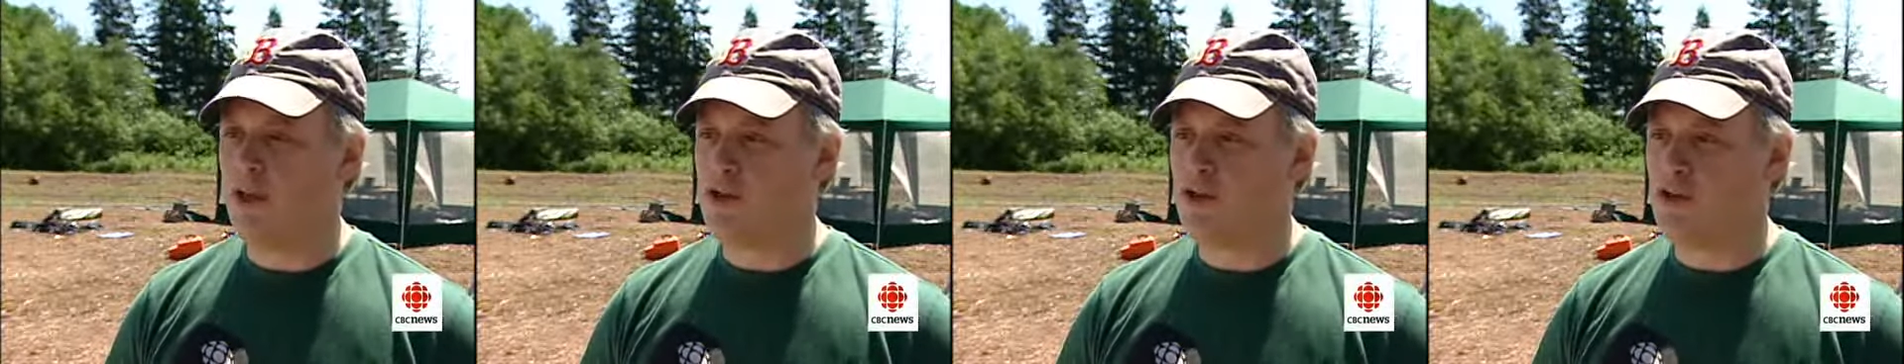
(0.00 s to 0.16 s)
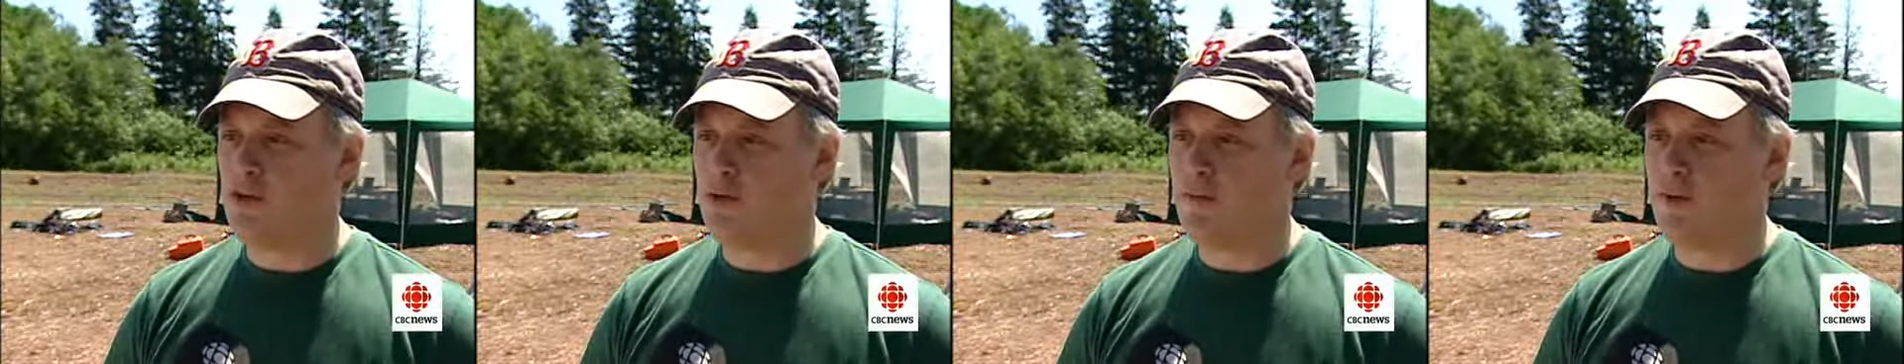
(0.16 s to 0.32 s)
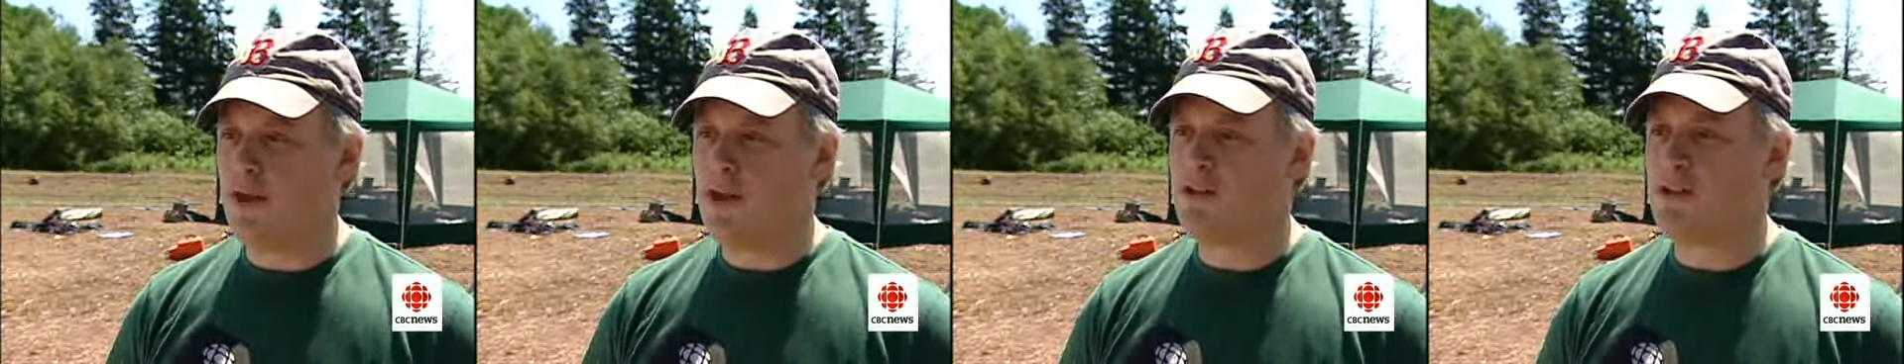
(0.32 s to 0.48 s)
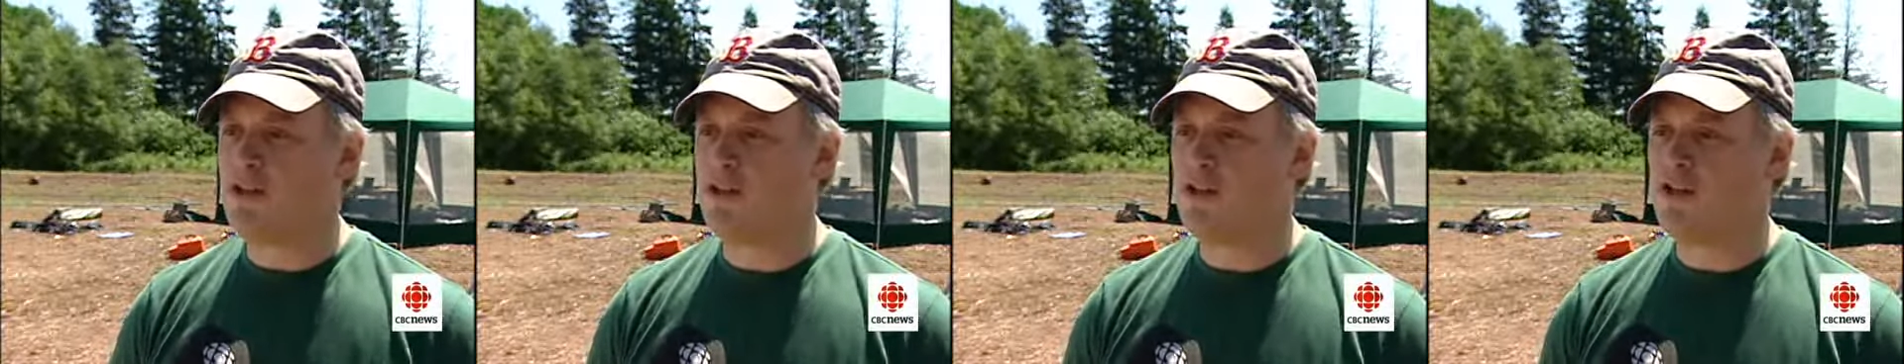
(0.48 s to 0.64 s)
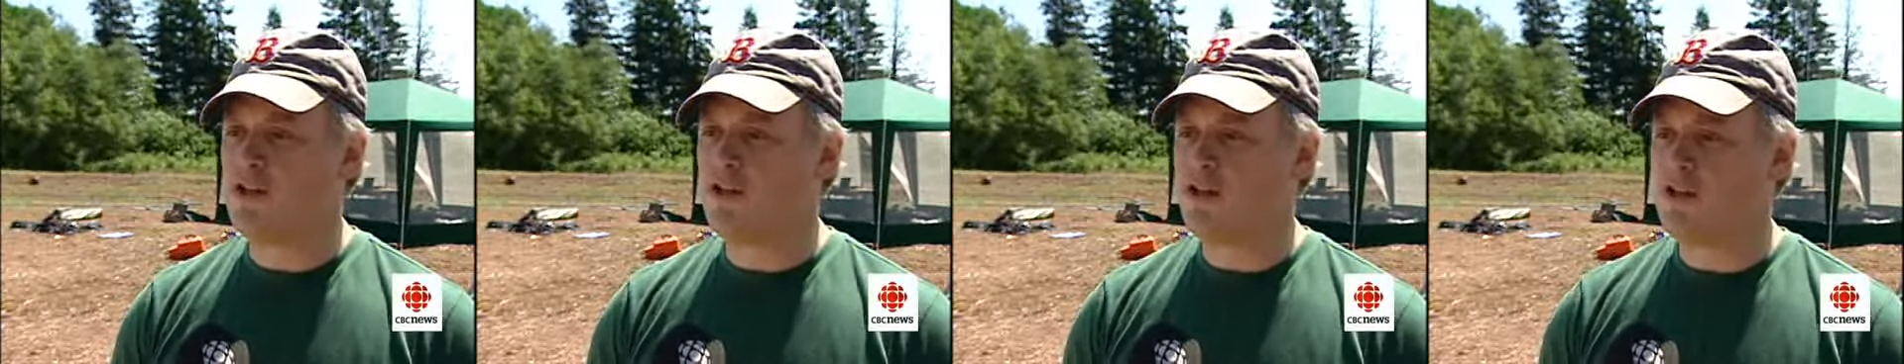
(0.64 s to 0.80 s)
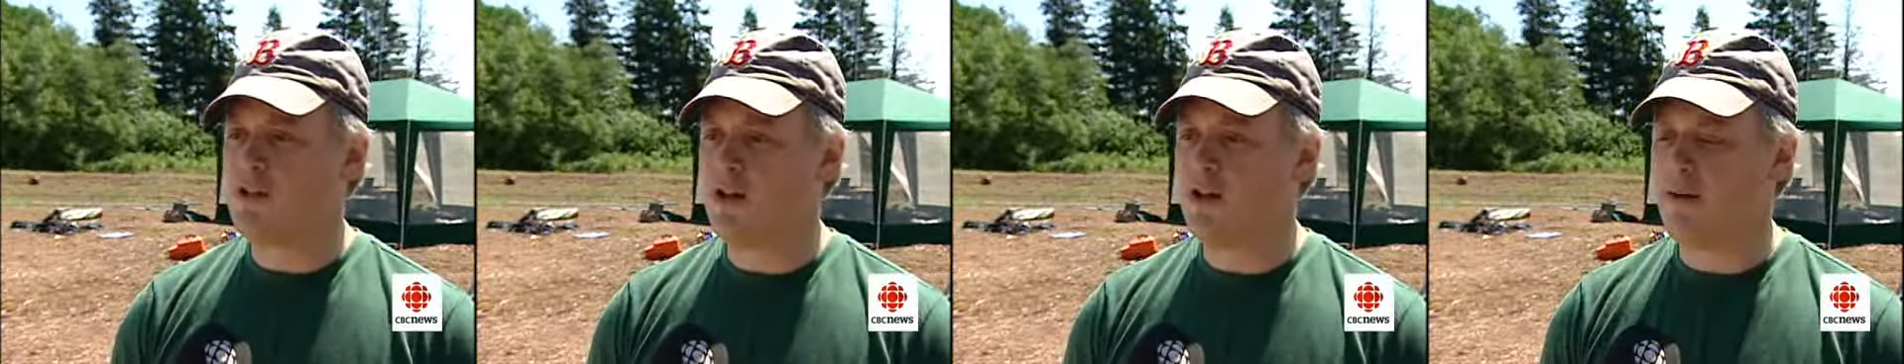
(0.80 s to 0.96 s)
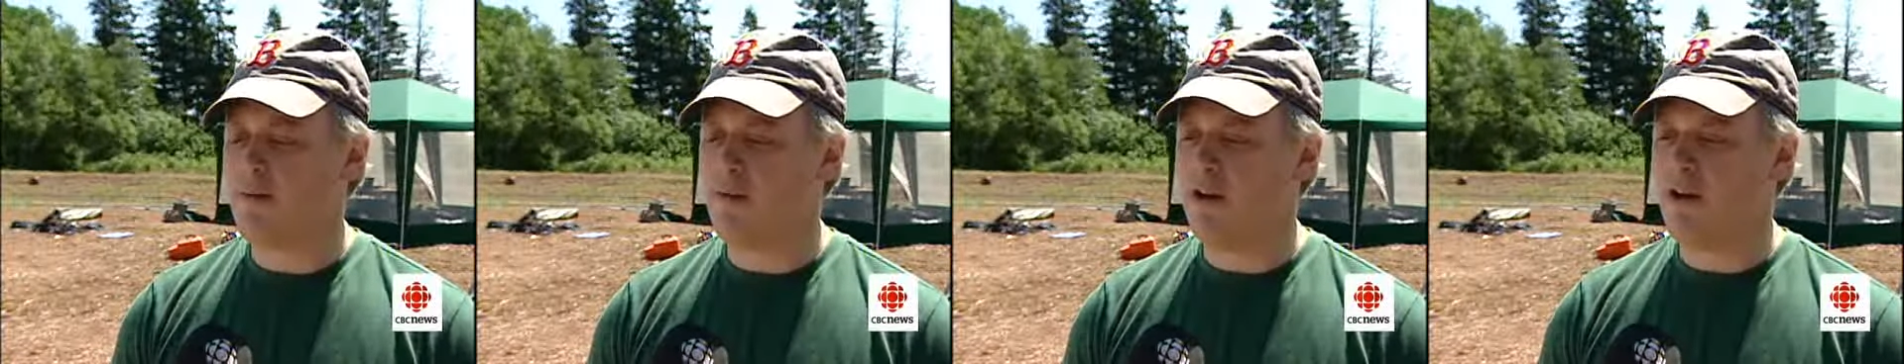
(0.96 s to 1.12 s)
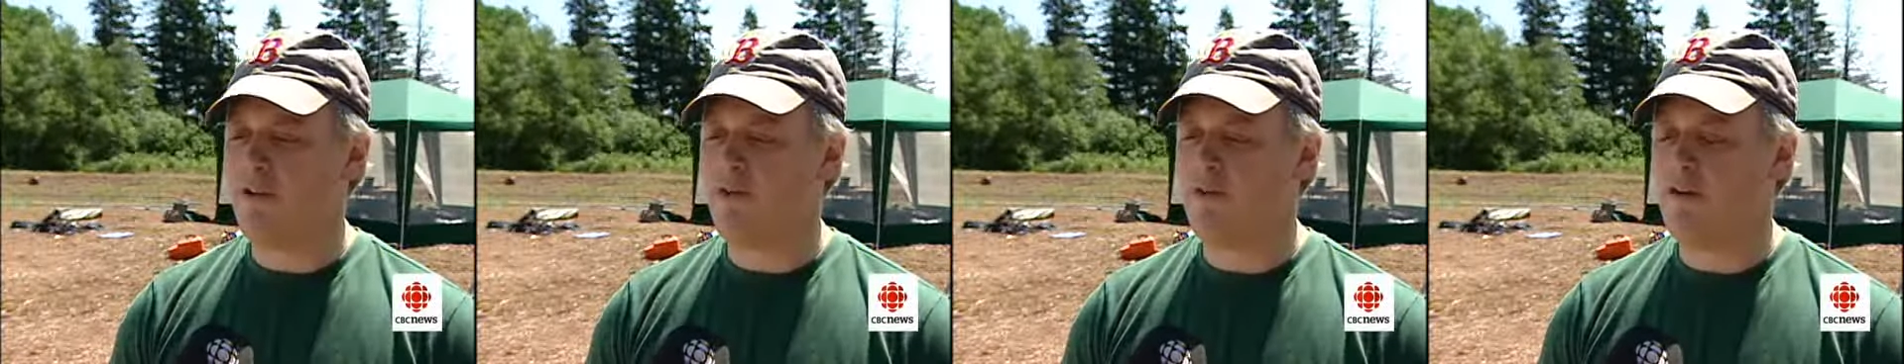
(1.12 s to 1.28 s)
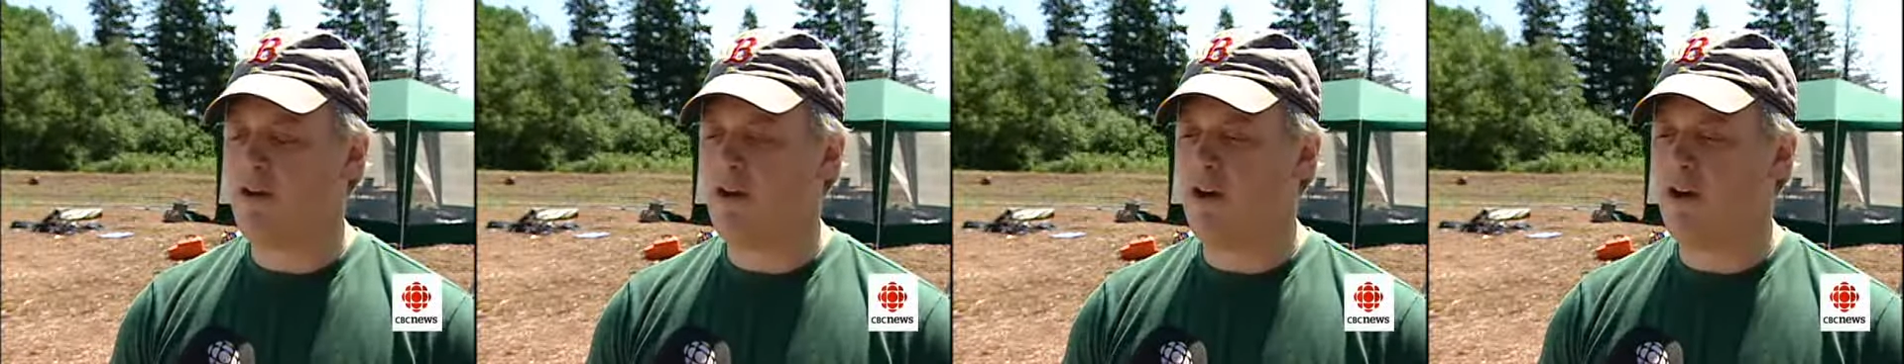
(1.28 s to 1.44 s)
get your message to
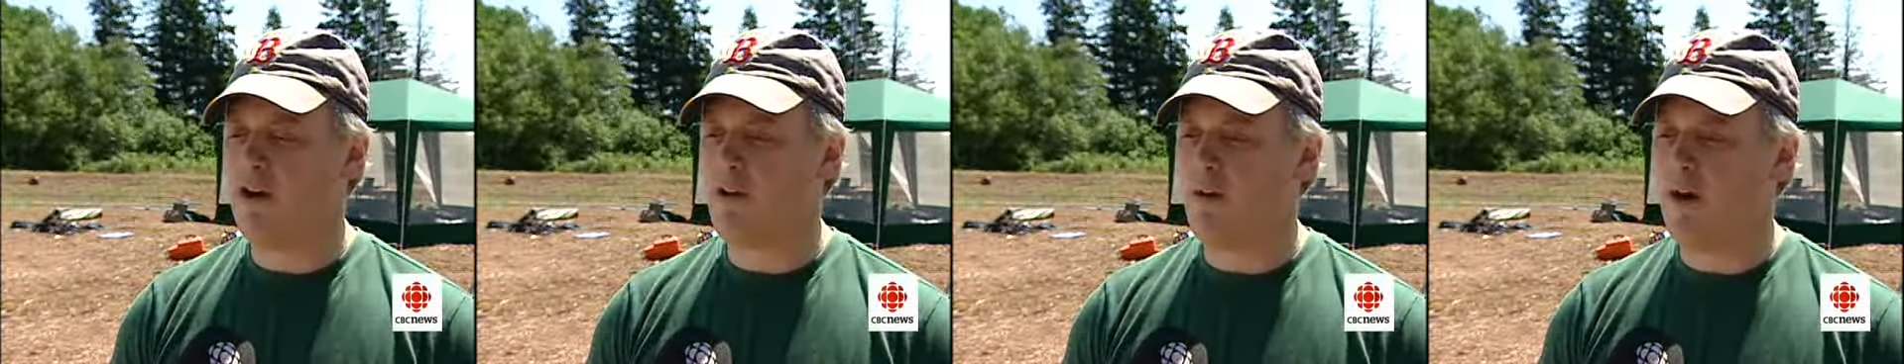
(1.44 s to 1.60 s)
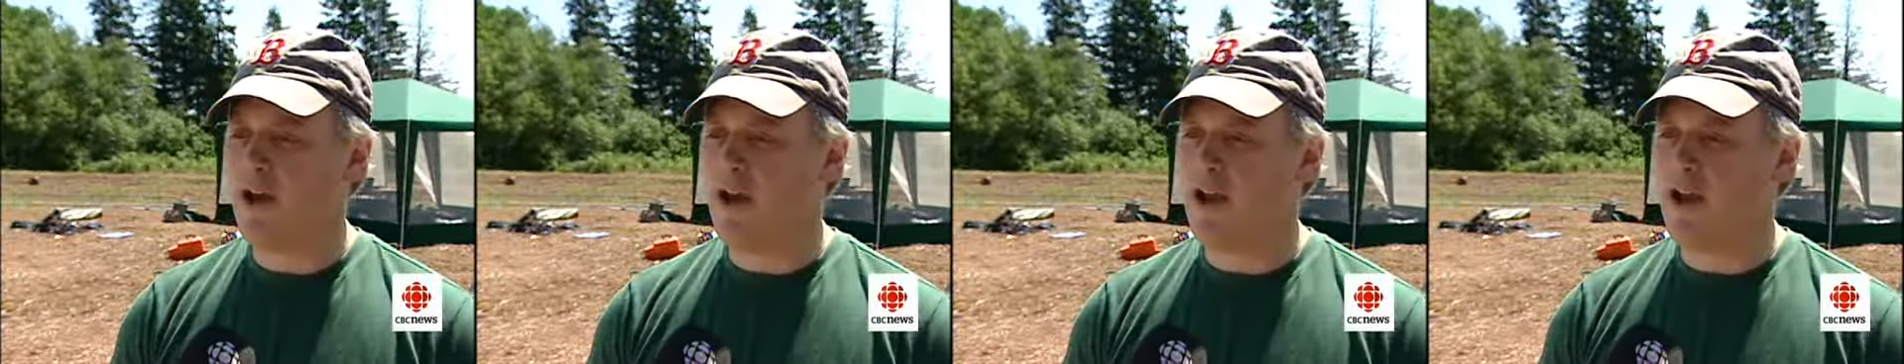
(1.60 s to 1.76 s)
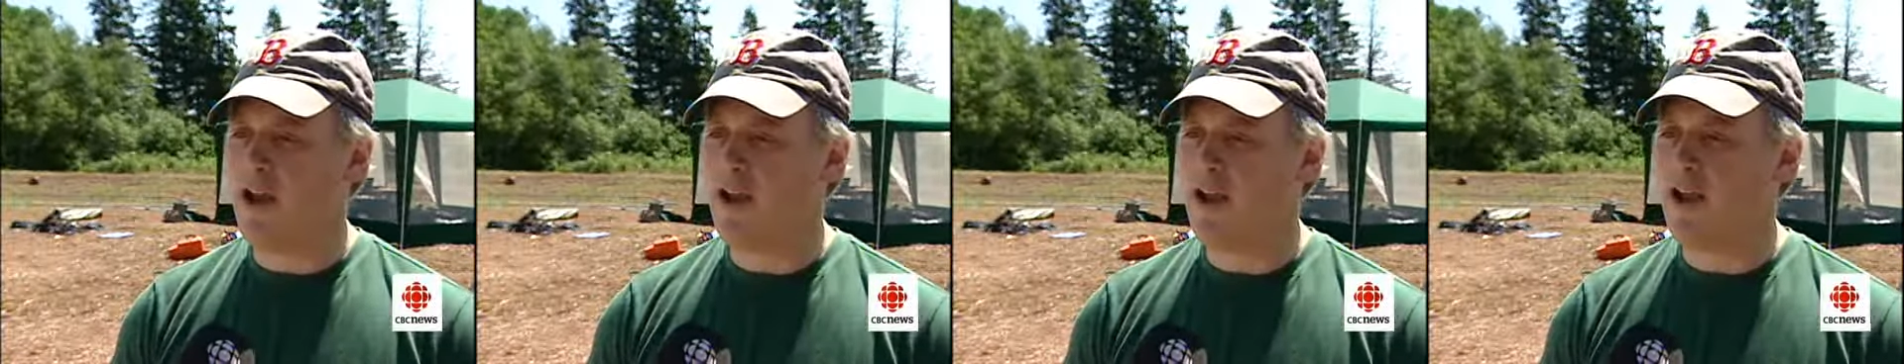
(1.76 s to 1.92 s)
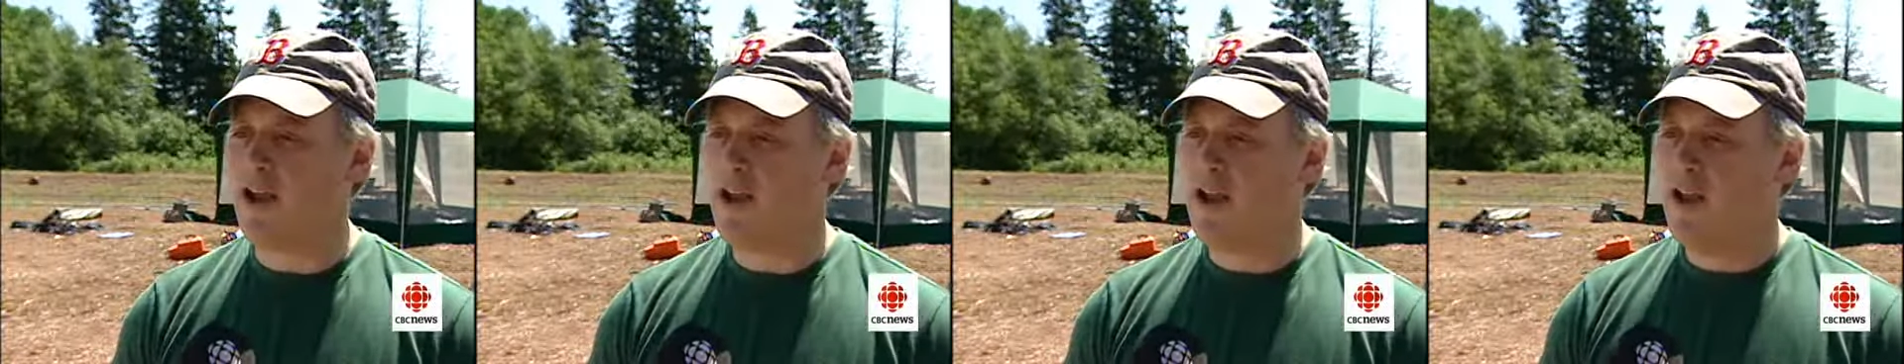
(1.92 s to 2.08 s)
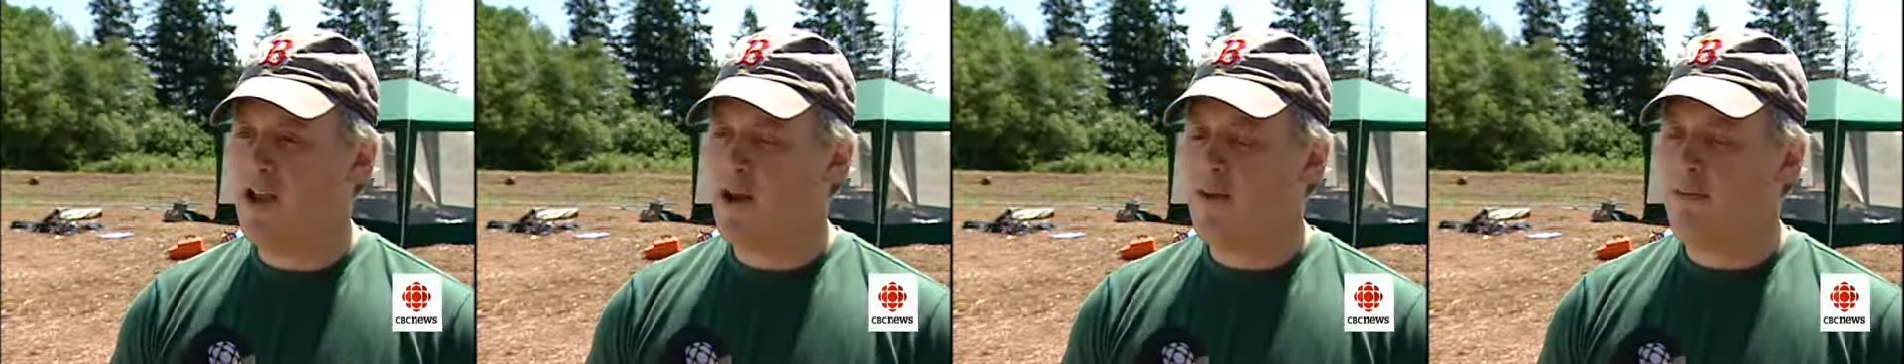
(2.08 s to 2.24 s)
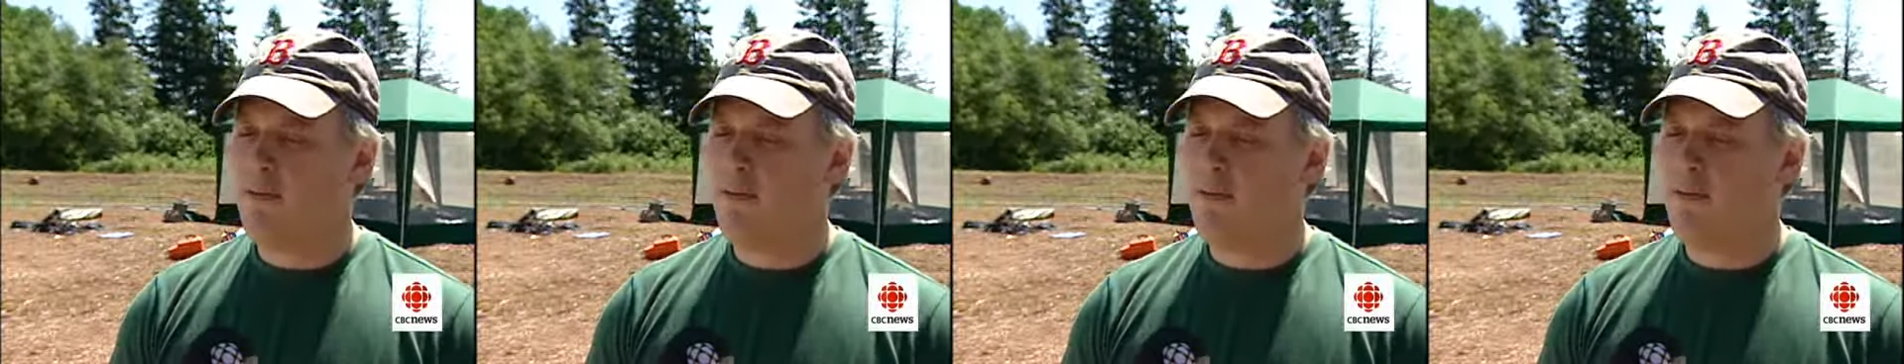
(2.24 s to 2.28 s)
somebody far away.